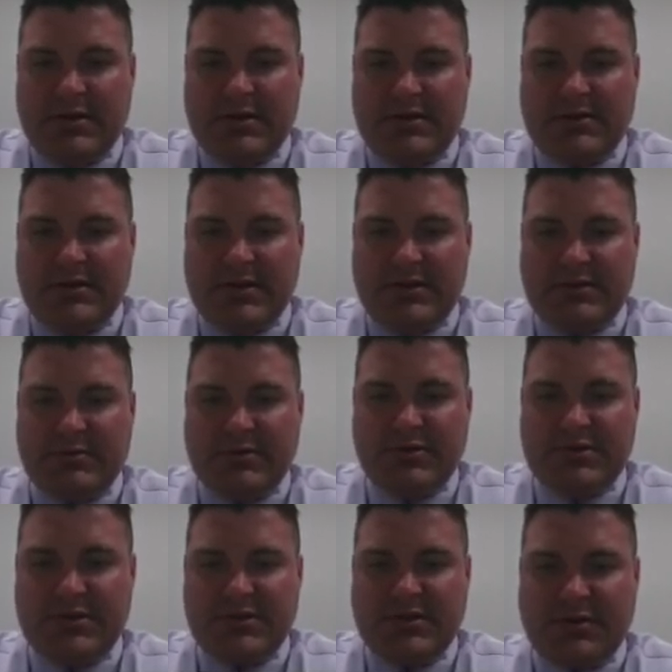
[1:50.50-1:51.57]
as x
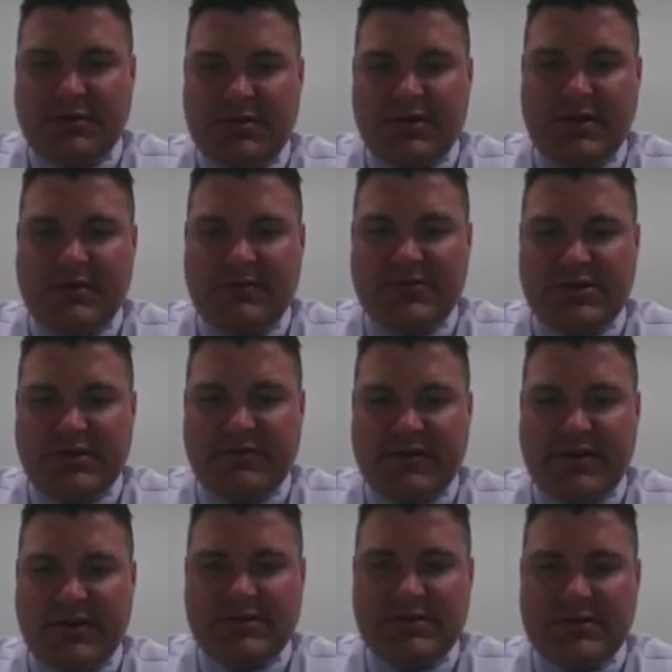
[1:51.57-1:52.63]
approaches 3 of g of
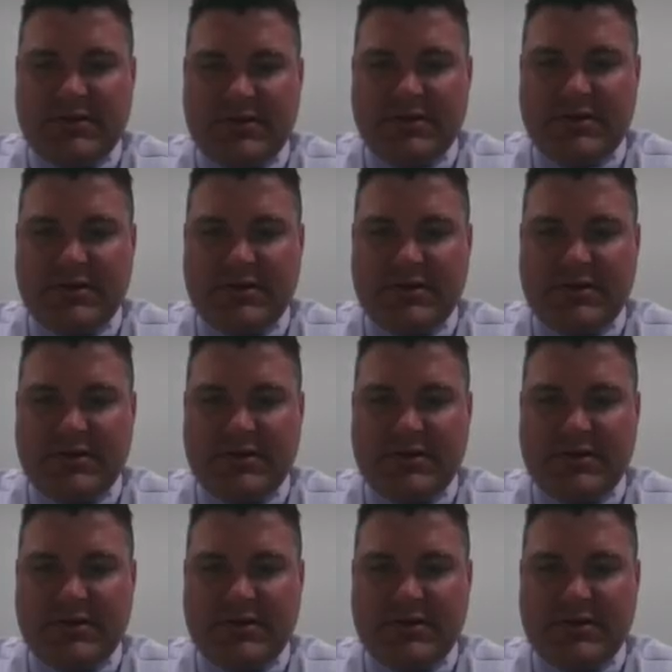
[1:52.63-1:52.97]
x.